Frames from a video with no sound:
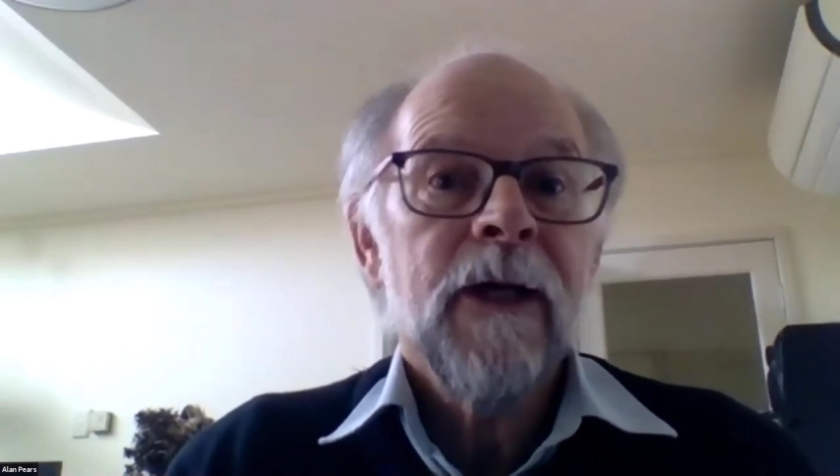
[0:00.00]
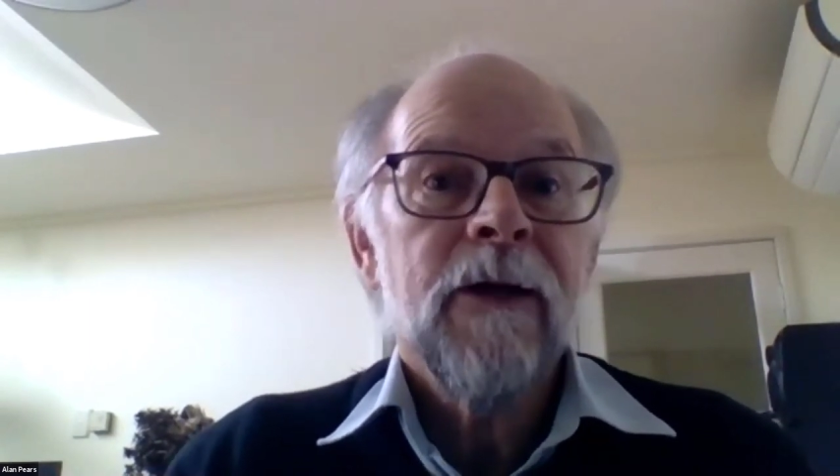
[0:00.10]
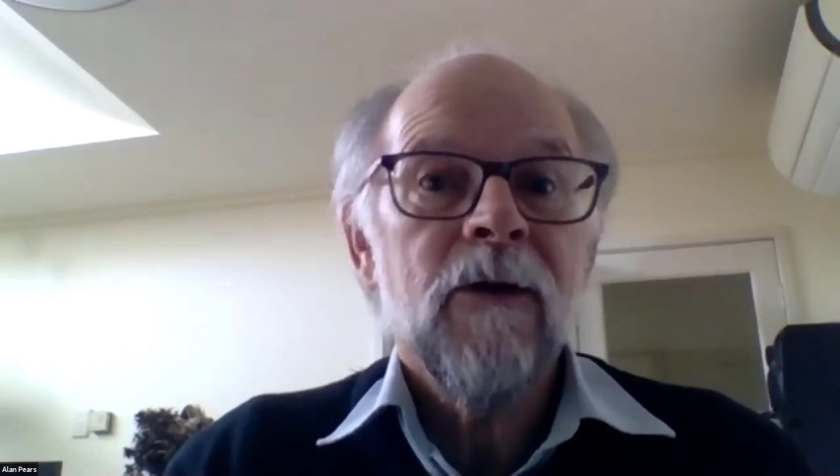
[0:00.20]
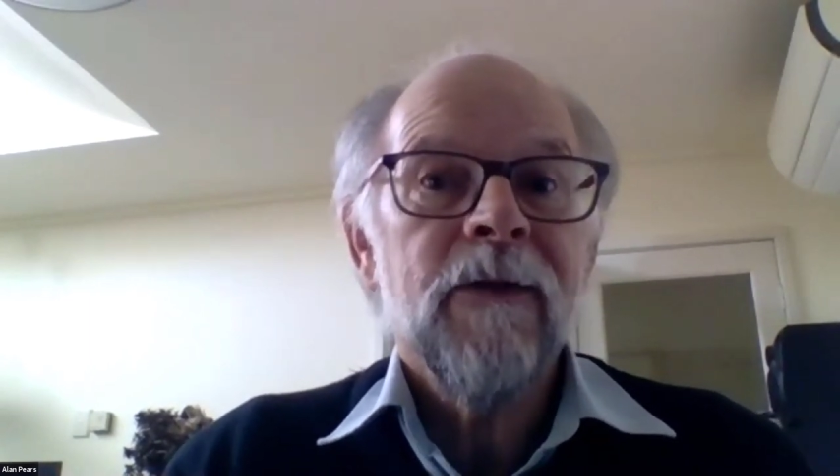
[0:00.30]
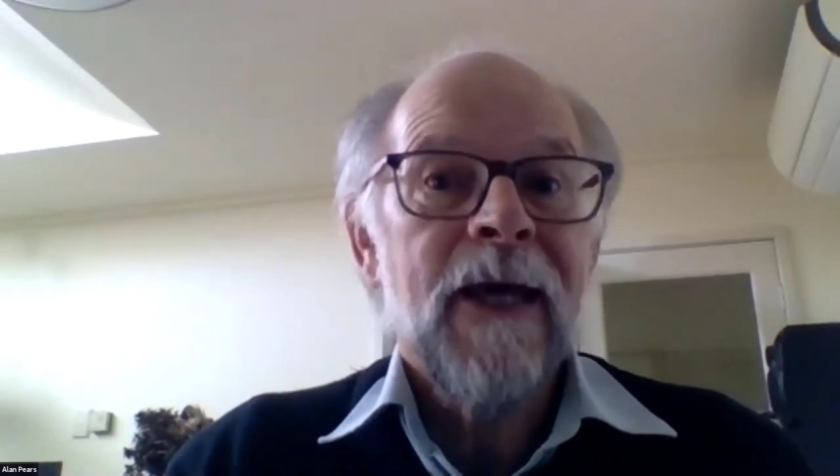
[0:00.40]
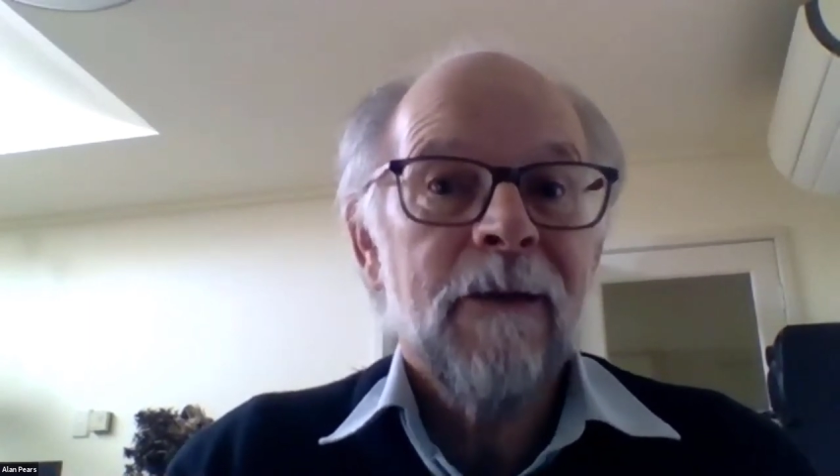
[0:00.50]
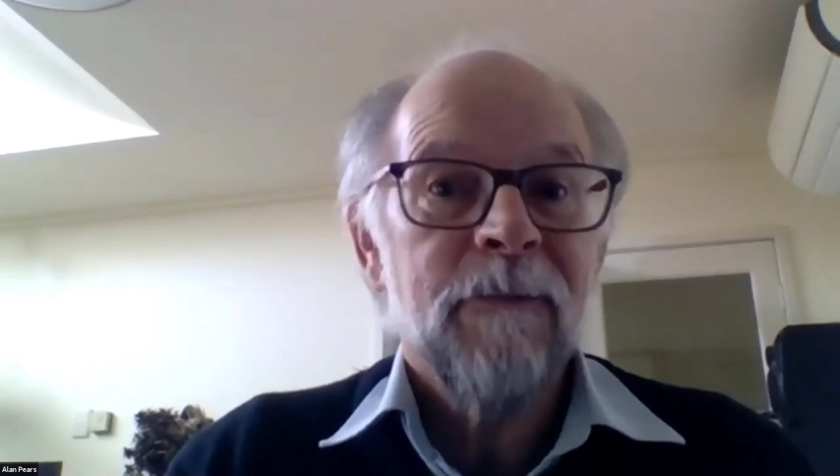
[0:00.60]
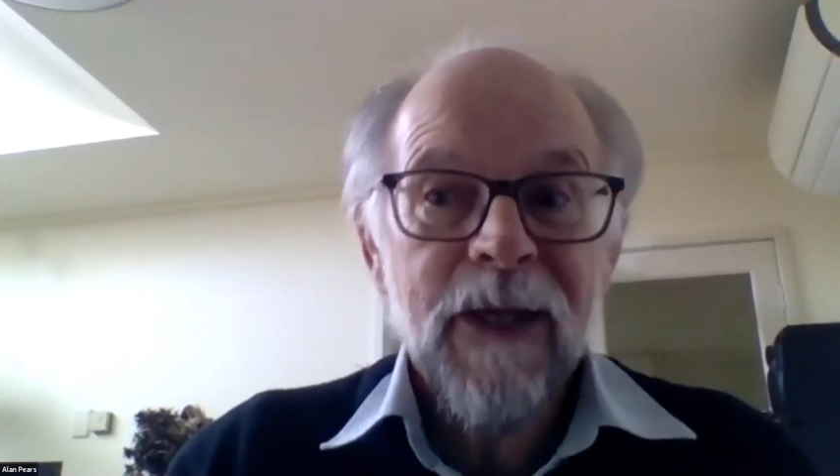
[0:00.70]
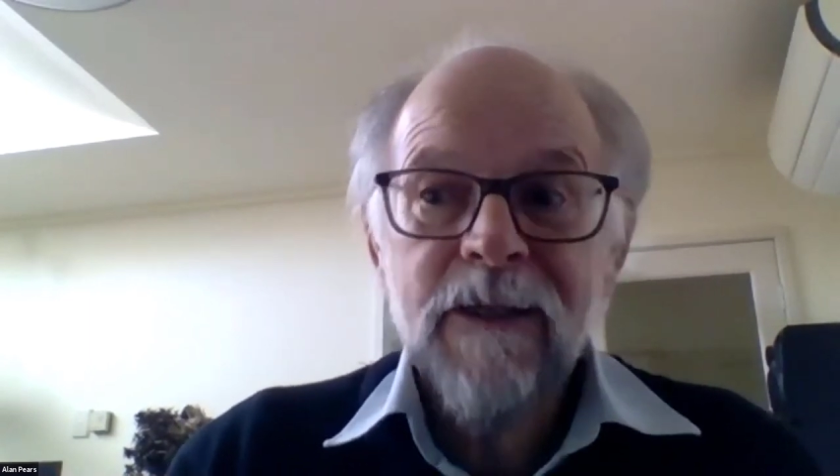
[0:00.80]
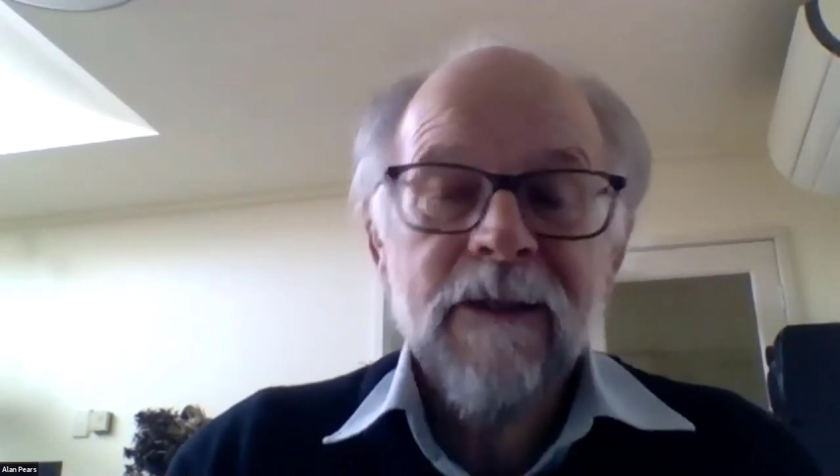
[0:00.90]
And on that
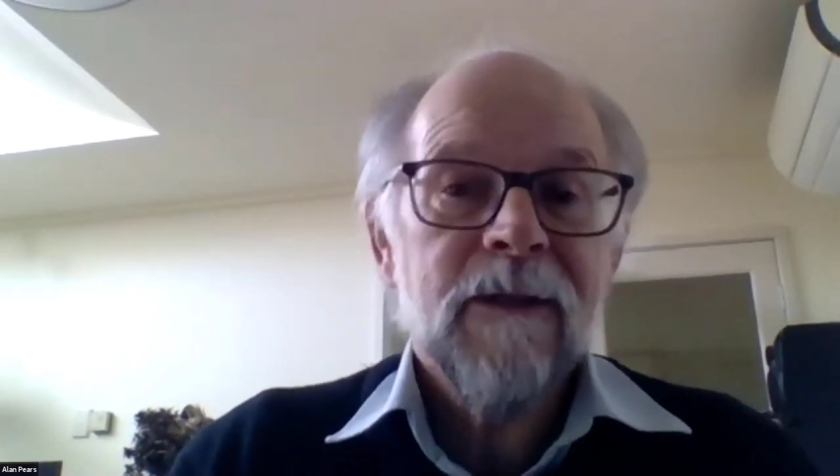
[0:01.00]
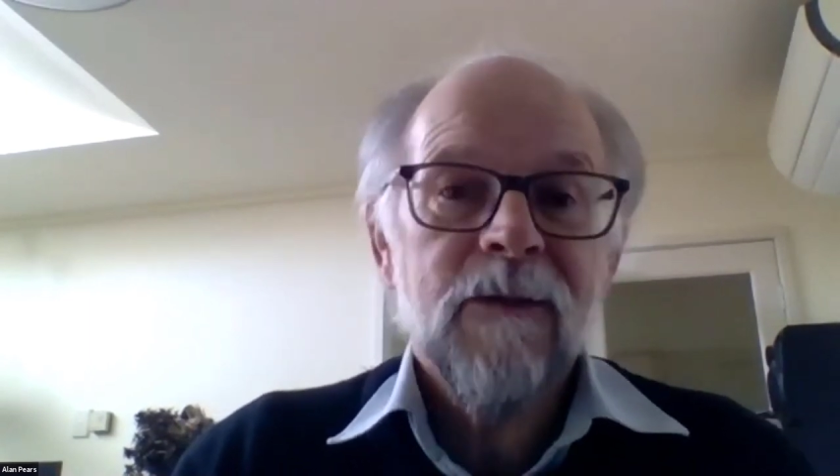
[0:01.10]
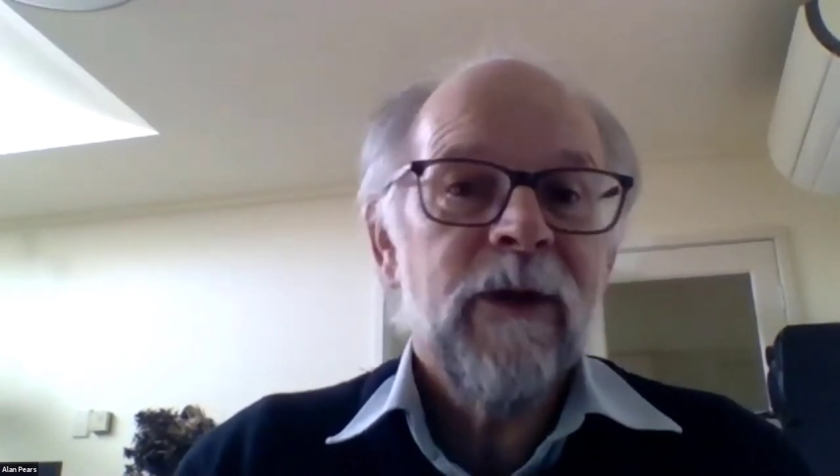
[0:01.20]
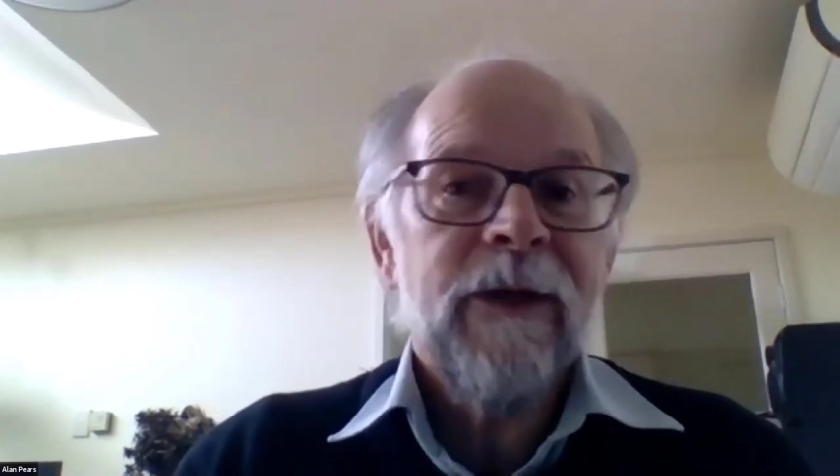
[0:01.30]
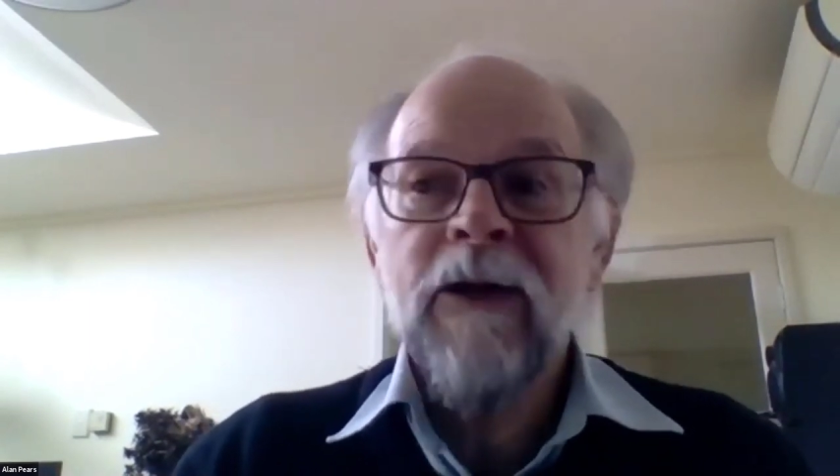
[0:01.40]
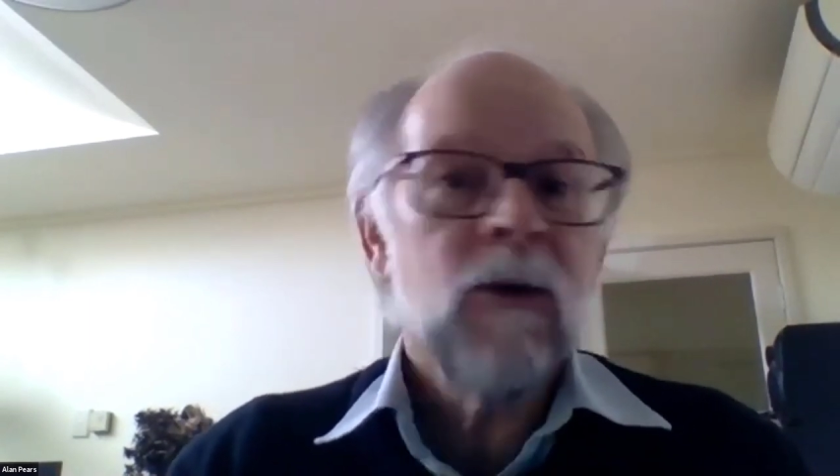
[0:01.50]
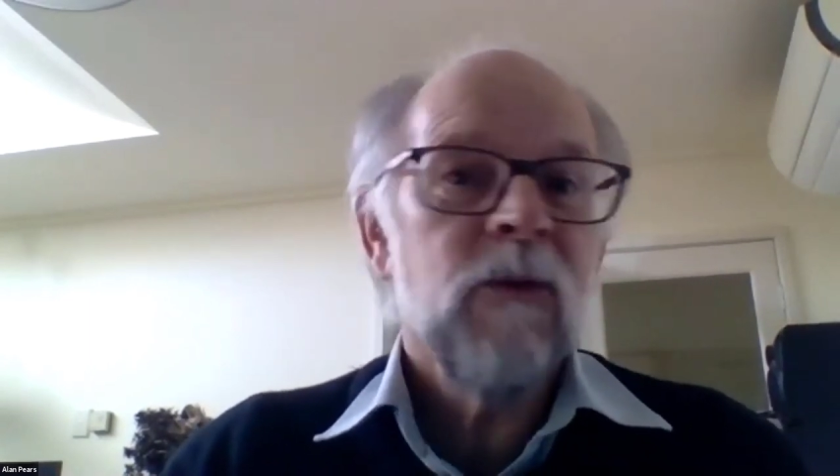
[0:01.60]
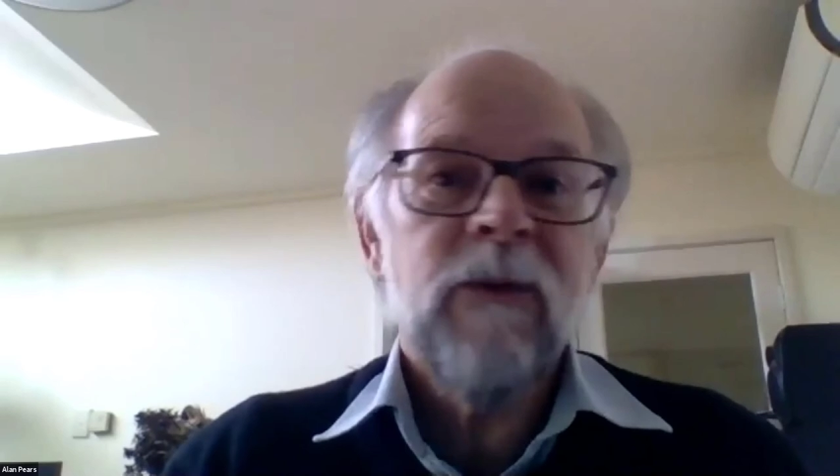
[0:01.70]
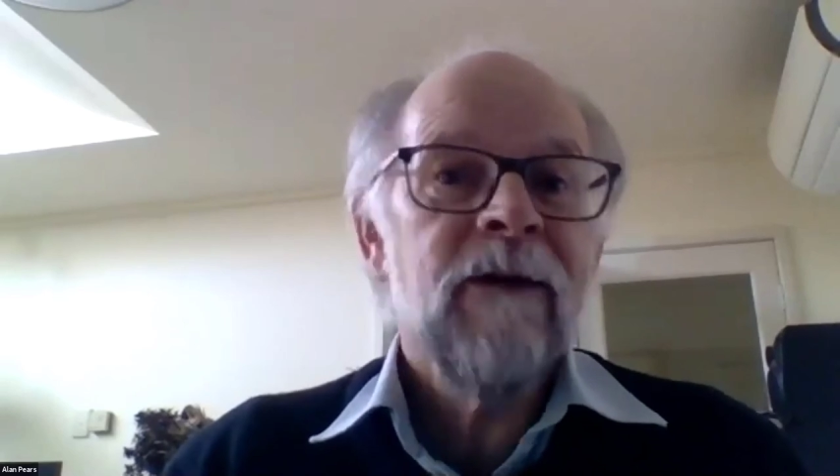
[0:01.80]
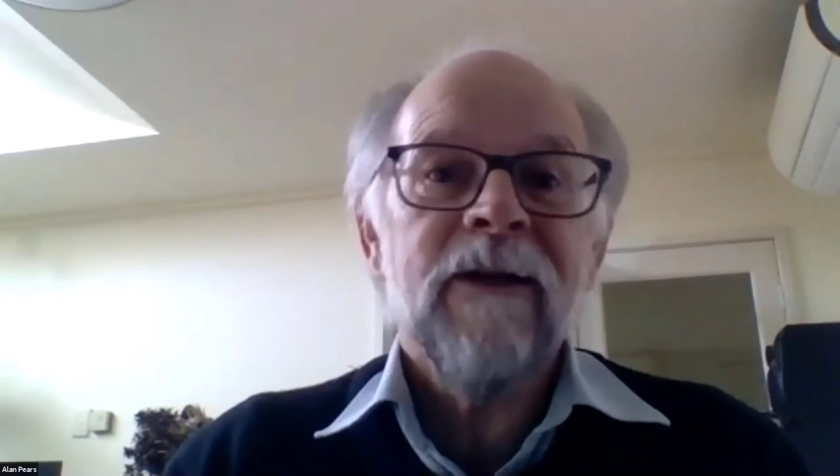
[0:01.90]
basis, we're no
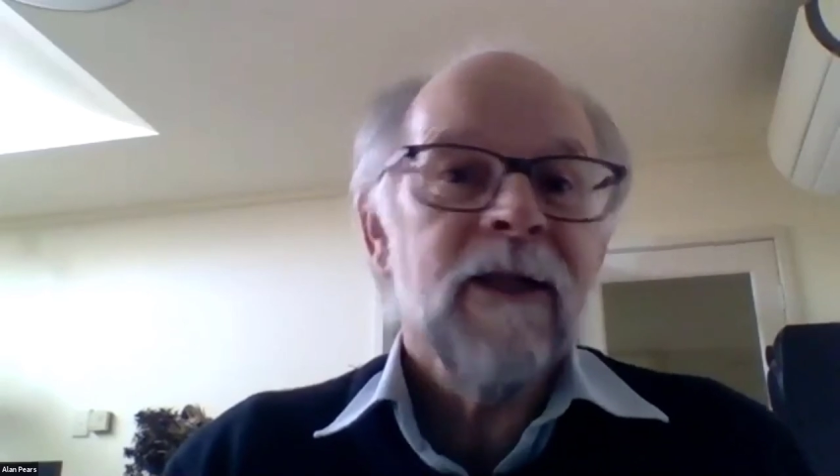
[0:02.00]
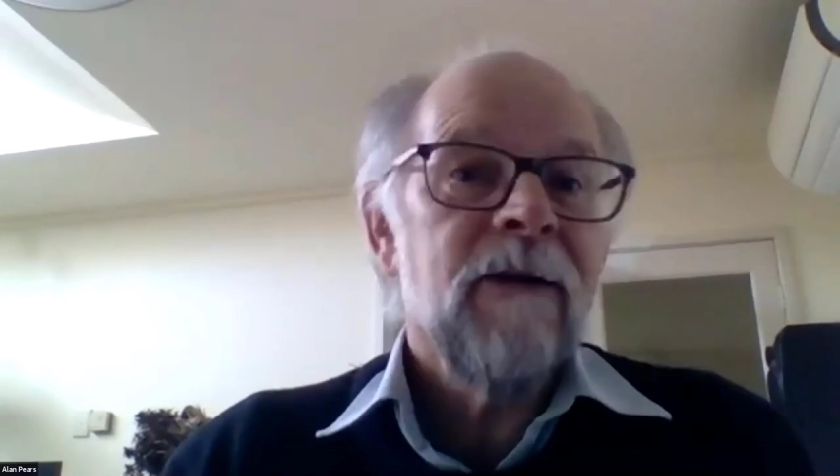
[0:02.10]
we're not